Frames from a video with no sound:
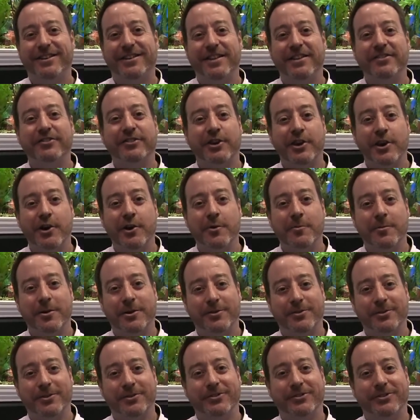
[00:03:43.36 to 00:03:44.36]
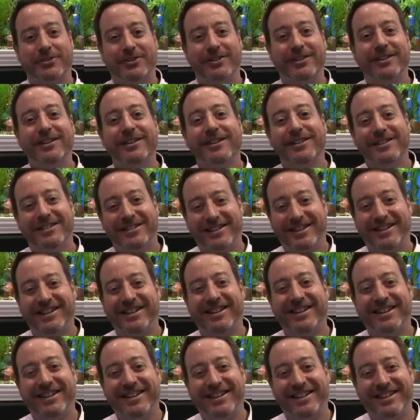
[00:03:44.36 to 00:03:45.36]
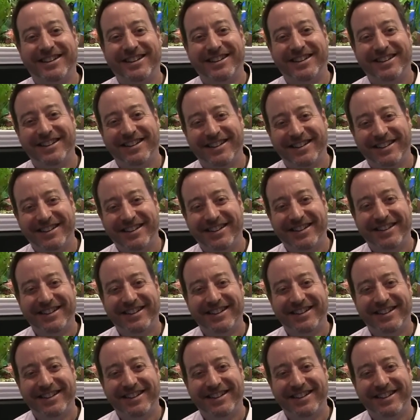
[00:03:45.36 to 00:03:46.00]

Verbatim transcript: Well, that's a comb on a rooster. Oh, a